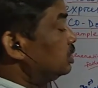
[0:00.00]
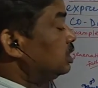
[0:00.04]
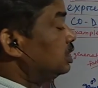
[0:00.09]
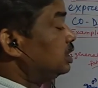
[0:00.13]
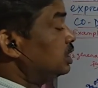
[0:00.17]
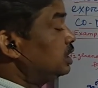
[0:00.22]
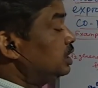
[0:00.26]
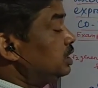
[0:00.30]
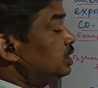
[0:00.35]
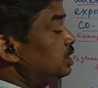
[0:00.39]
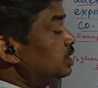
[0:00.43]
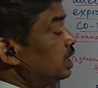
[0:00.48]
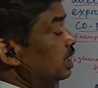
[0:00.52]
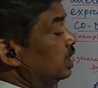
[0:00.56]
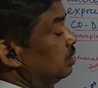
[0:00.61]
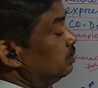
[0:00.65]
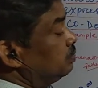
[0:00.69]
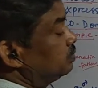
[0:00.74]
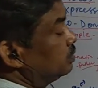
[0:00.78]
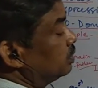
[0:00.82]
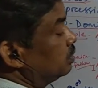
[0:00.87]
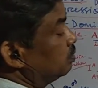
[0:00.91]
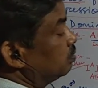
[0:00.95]
three
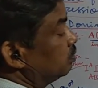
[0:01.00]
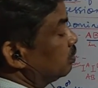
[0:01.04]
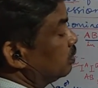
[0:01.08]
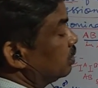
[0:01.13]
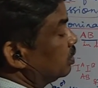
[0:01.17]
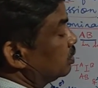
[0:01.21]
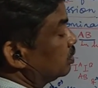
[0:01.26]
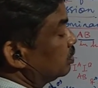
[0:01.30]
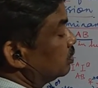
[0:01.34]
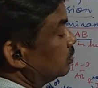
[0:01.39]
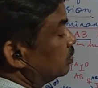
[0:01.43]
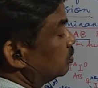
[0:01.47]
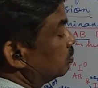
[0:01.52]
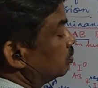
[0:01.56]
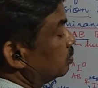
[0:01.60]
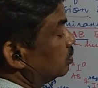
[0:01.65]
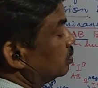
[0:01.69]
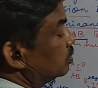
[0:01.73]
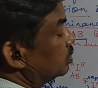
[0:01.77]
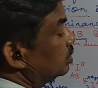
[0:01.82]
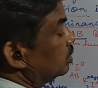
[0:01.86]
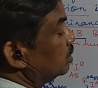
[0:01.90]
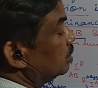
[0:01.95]
types of blood group.